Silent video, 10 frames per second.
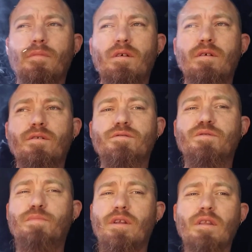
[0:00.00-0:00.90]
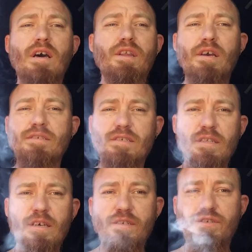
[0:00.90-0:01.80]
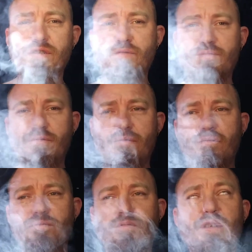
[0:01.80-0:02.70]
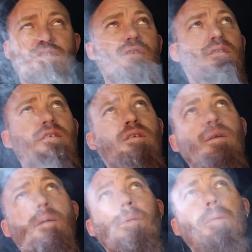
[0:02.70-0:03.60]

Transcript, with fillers: you know, there's been a lot of escalation recently.